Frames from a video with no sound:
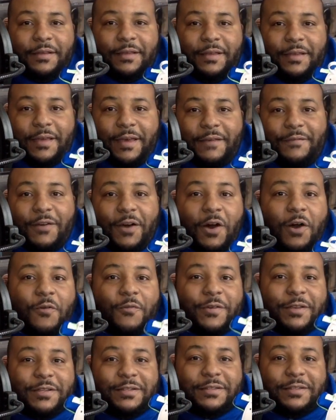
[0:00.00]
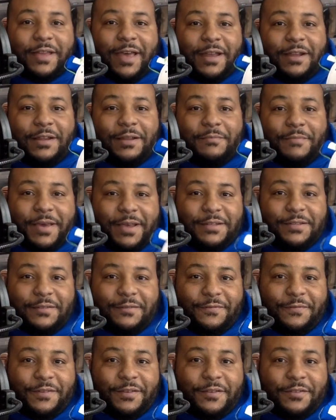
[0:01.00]
always had an amazing
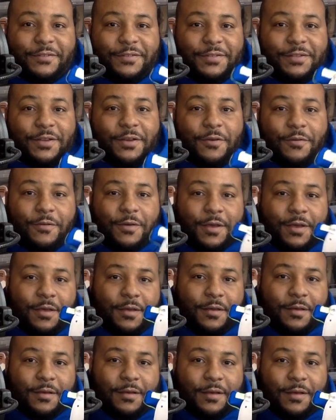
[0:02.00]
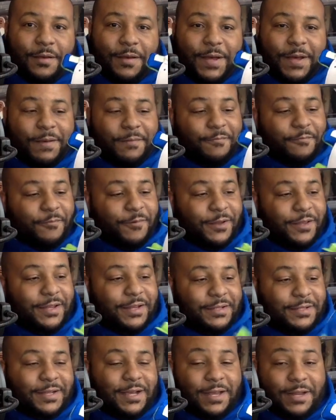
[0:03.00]
feel. So really
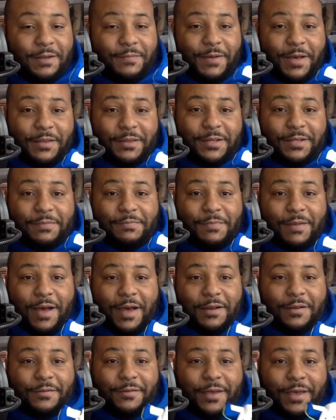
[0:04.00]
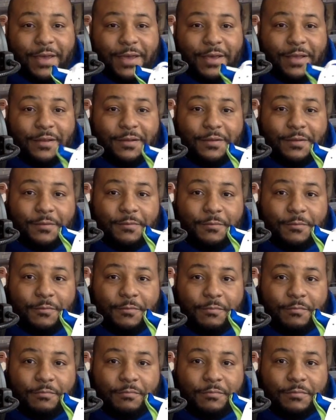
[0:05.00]
excited about this model and
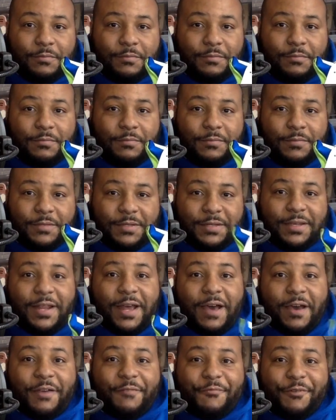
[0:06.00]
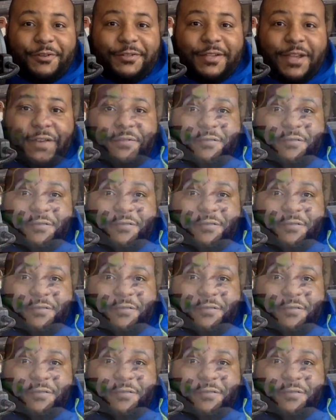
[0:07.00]
seeing how it works out for